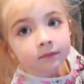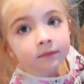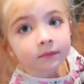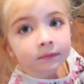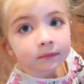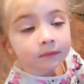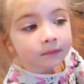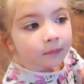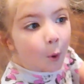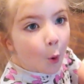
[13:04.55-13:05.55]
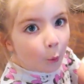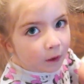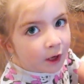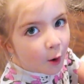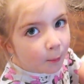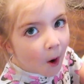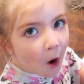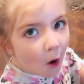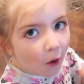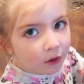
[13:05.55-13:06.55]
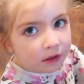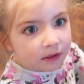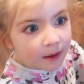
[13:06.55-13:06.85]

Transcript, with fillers: What are we making? Oreo ball.